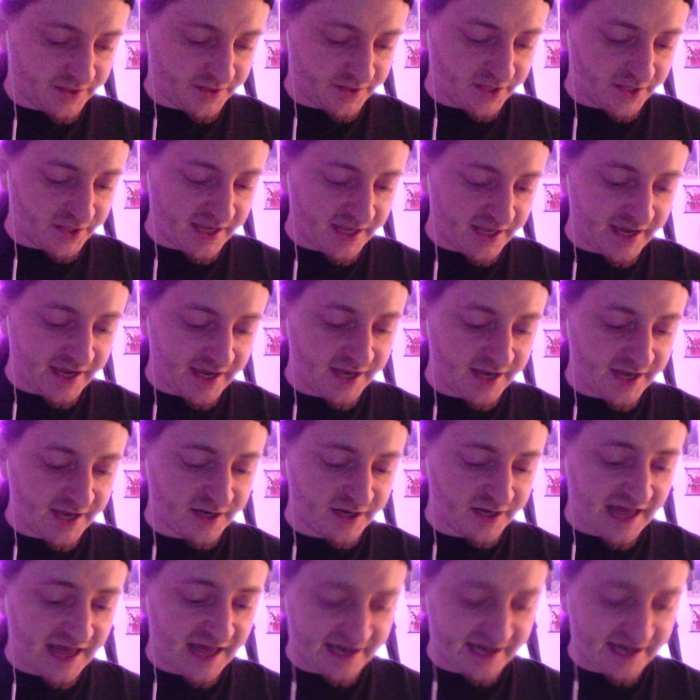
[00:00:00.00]
And
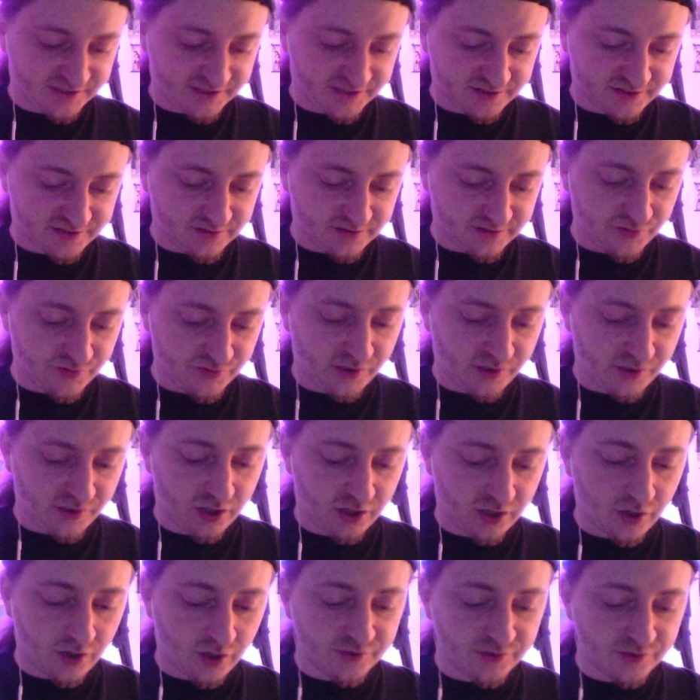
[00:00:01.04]
last, the
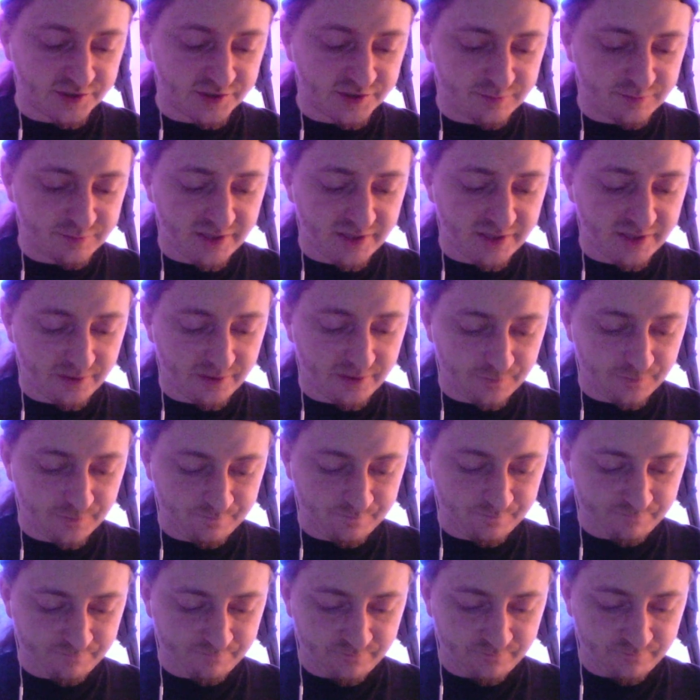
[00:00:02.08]
largest bell,
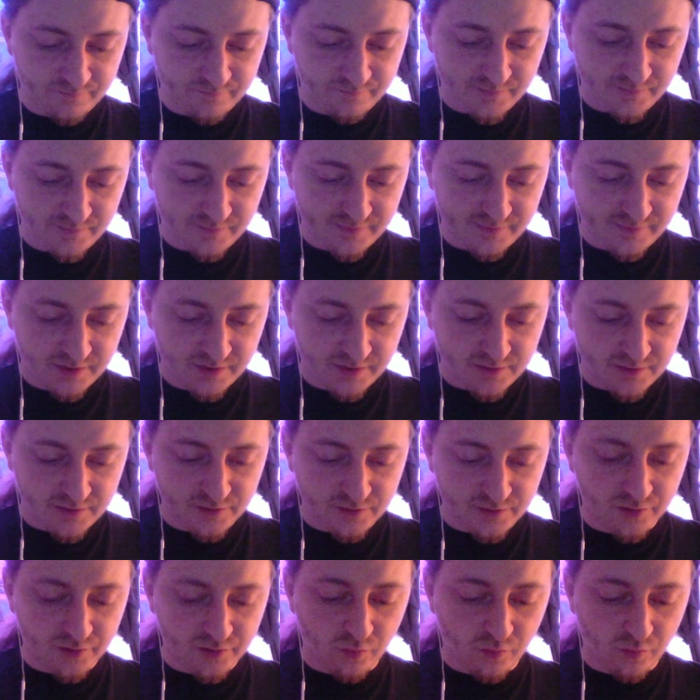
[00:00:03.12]
the
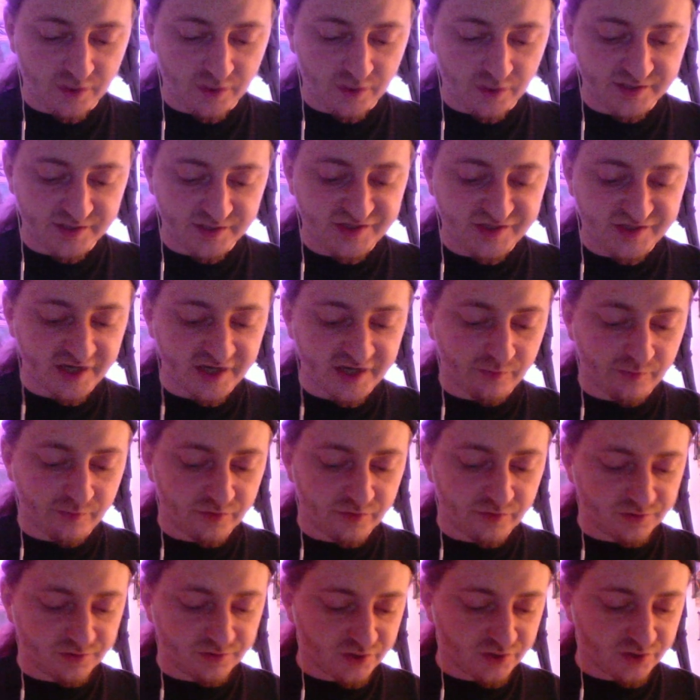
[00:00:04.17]
one
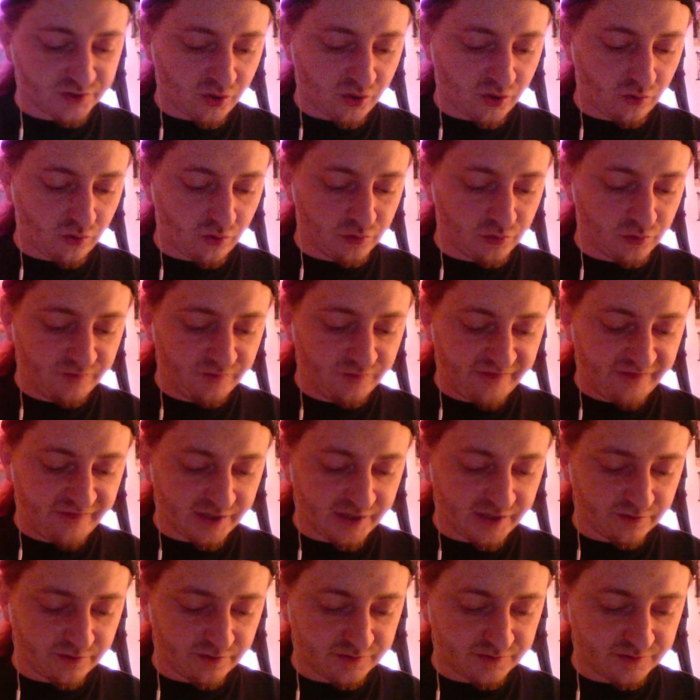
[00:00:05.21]
Sabriel's cold
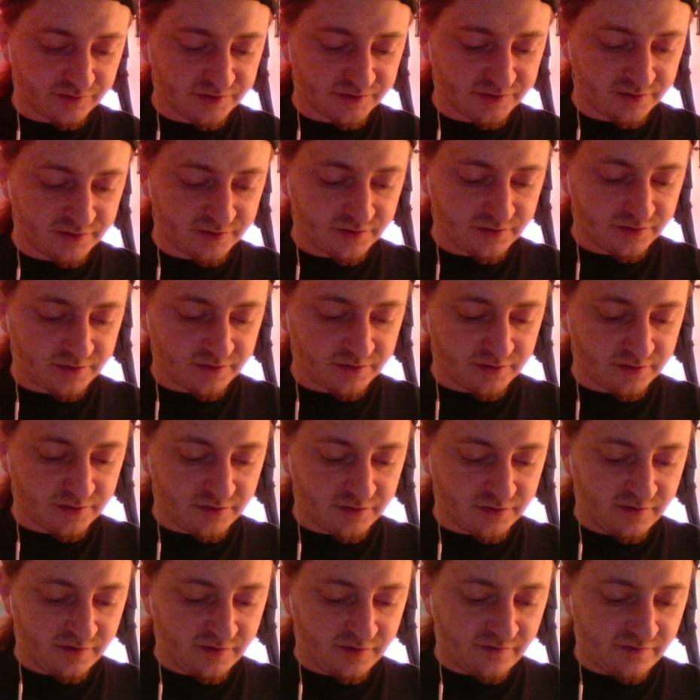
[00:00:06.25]
fingers
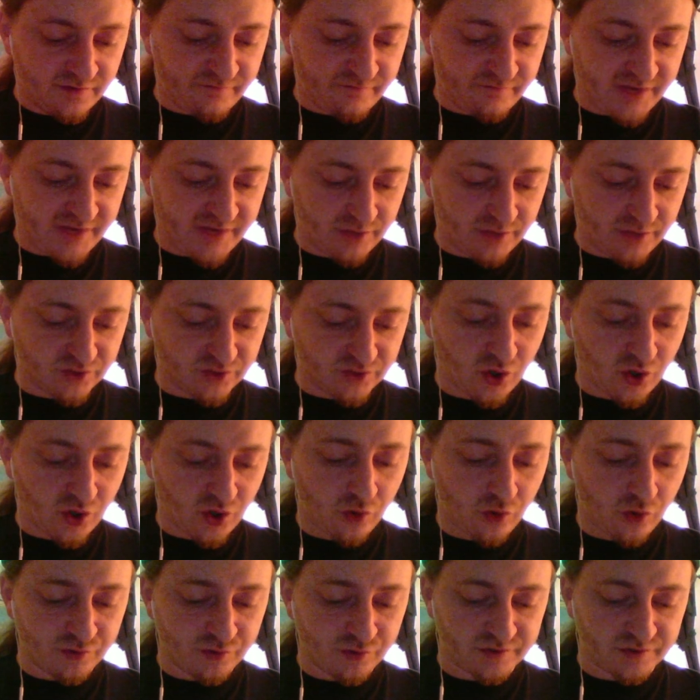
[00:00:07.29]
found
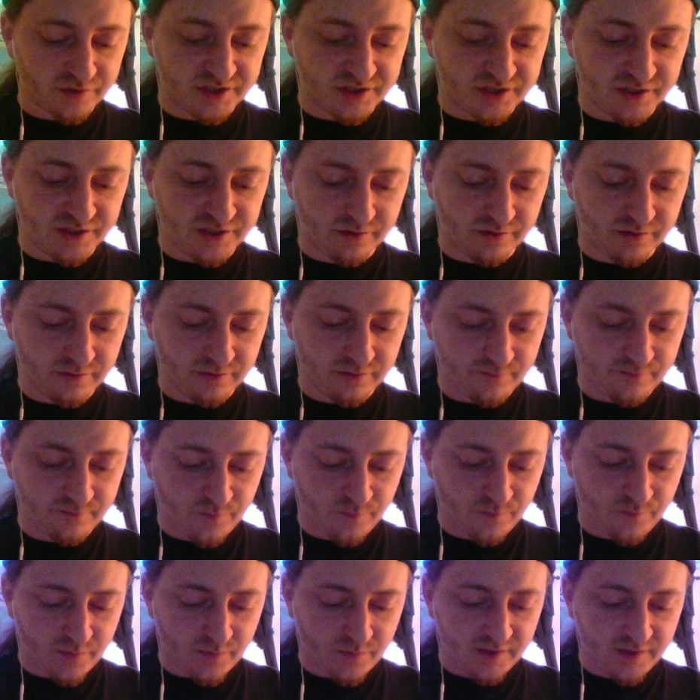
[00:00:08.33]
colder still,
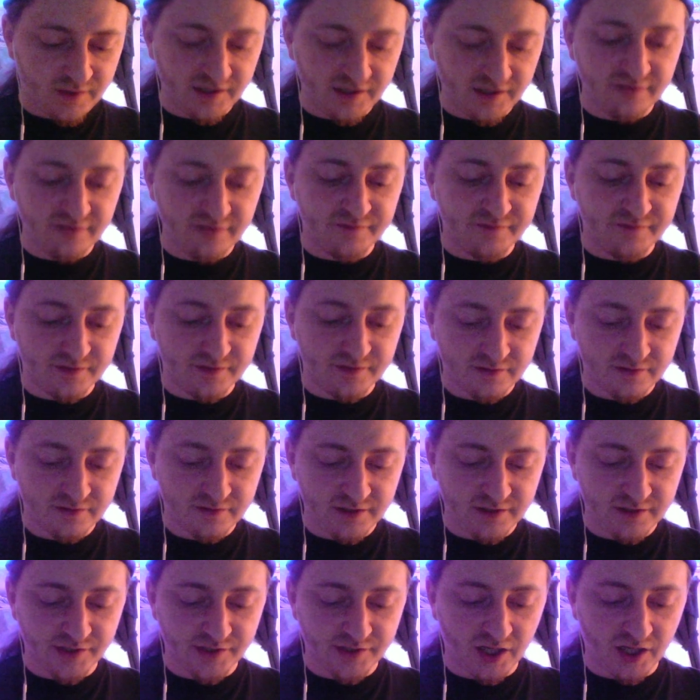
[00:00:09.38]
even in
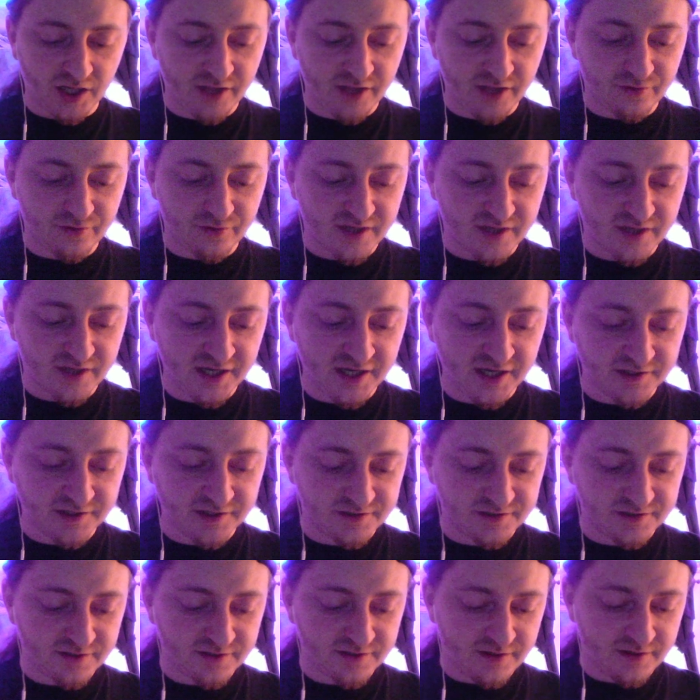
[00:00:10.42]
the leather case
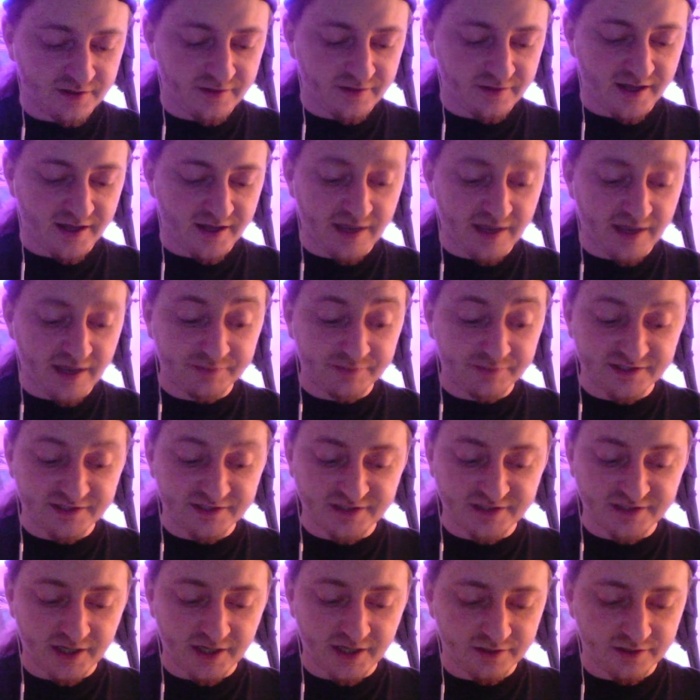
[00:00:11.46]
that kept its
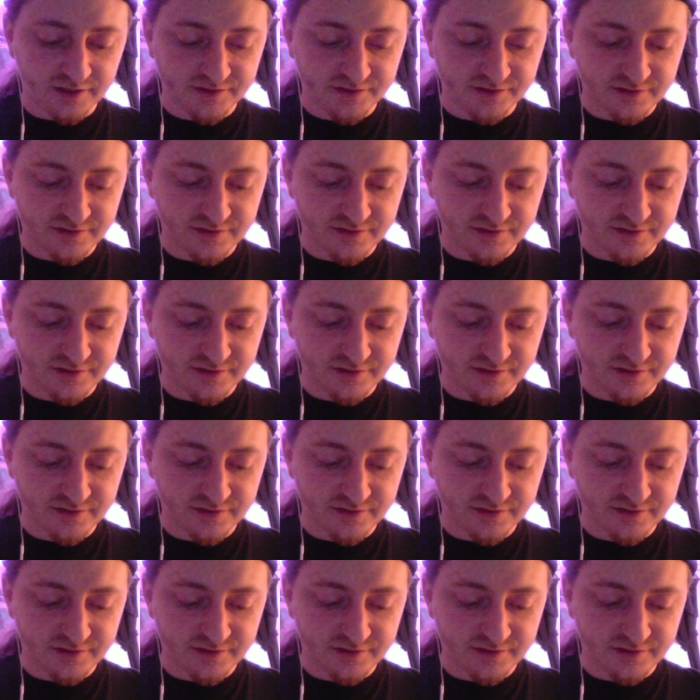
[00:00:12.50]
silence.